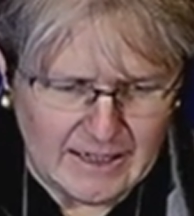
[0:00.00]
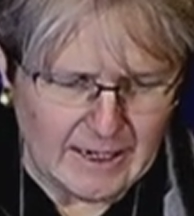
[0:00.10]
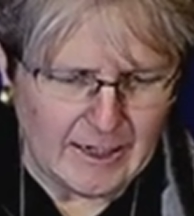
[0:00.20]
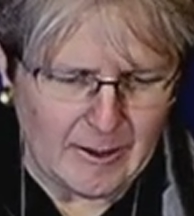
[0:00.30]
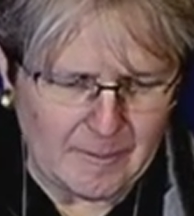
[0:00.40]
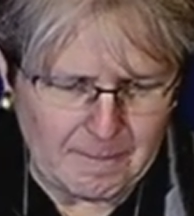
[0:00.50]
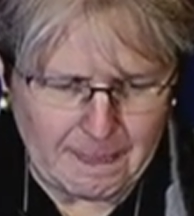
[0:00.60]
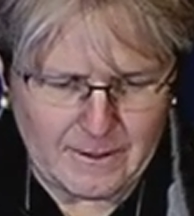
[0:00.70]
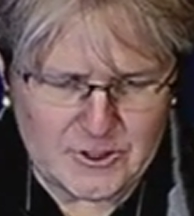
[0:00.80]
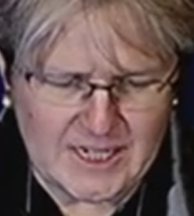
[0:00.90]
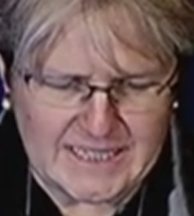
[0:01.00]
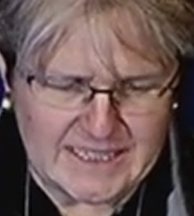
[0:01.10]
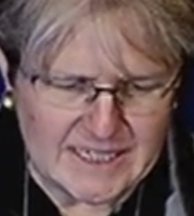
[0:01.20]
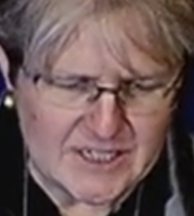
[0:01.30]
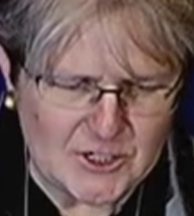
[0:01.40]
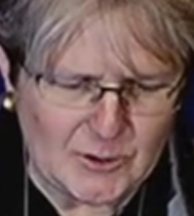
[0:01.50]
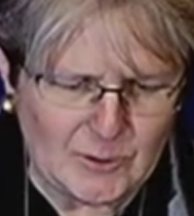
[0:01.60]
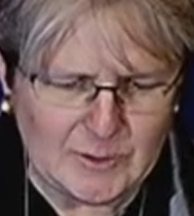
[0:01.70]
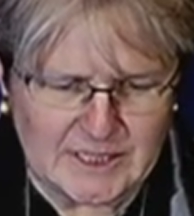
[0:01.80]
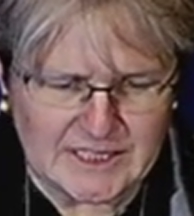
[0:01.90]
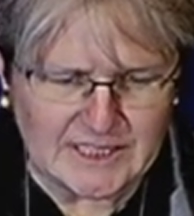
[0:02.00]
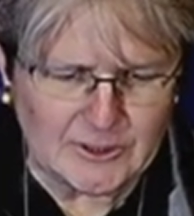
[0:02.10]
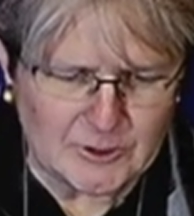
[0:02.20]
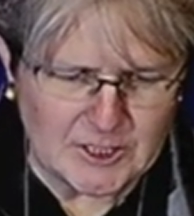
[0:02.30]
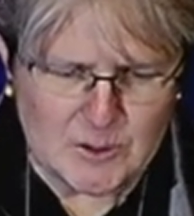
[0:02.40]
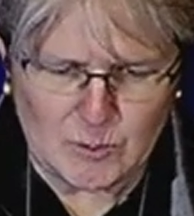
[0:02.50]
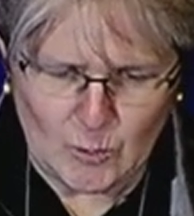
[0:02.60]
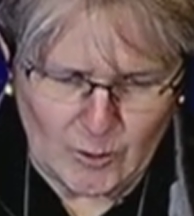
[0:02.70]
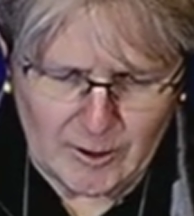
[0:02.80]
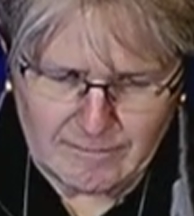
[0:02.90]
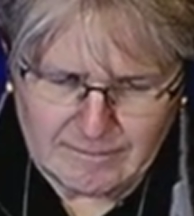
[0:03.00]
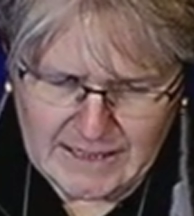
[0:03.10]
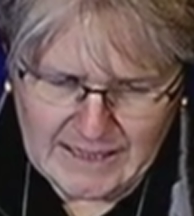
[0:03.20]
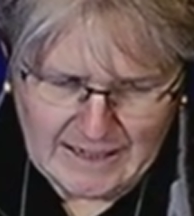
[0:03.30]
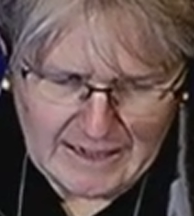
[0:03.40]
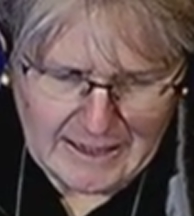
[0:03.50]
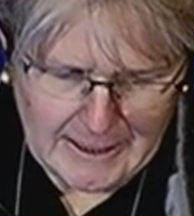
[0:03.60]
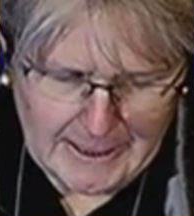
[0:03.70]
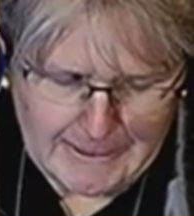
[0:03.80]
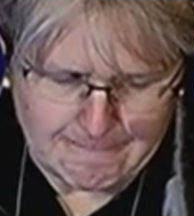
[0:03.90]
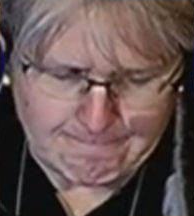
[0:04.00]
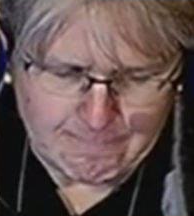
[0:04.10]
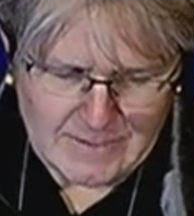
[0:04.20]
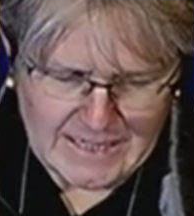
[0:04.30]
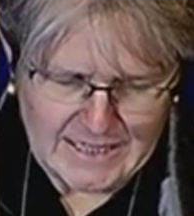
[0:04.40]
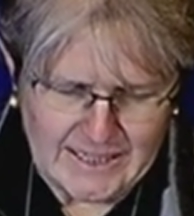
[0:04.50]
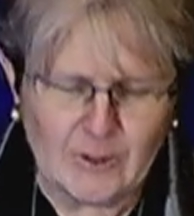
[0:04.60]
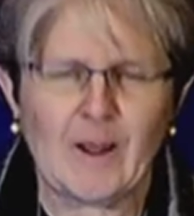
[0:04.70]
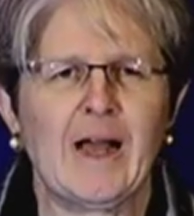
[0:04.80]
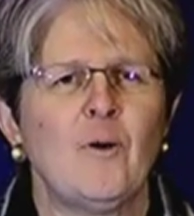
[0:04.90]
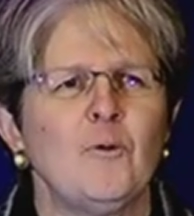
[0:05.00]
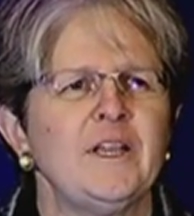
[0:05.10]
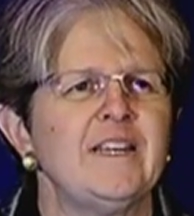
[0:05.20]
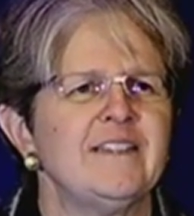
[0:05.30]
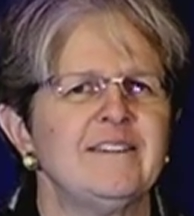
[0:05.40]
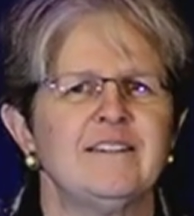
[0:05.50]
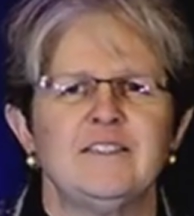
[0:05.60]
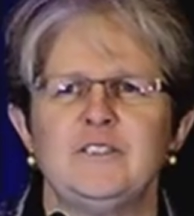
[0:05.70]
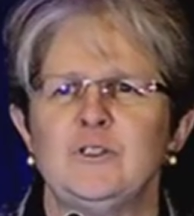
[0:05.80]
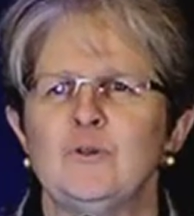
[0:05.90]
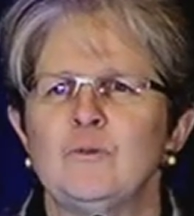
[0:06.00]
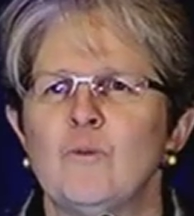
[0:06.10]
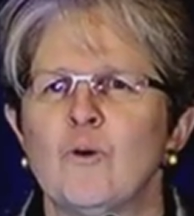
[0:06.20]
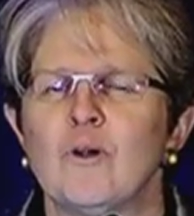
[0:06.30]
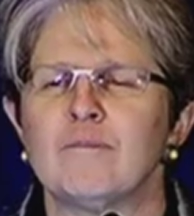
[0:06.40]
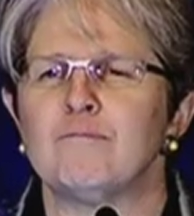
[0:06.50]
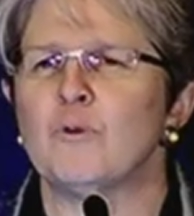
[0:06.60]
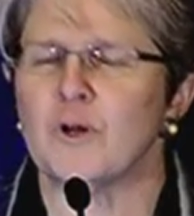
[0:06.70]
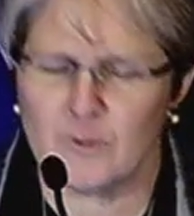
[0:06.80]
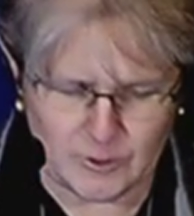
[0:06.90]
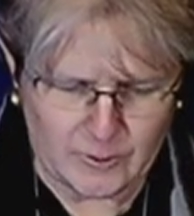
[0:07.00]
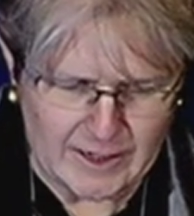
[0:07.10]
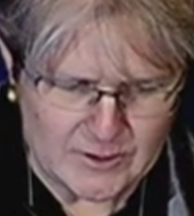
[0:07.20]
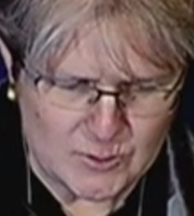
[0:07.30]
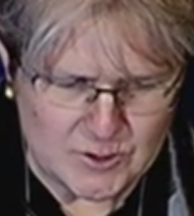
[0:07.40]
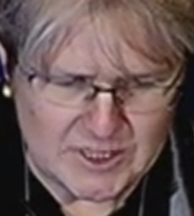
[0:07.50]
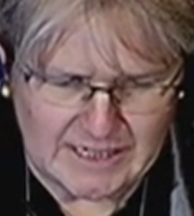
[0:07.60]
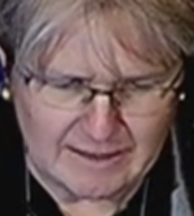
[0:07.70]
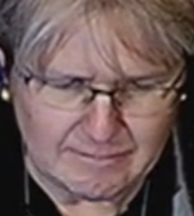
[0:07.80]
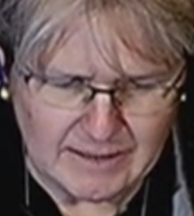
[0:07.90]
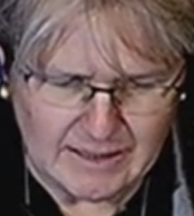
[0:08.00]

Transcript: Um, there's ideas to continue to explore, um, you know, how we can do more work with crowdsourcing.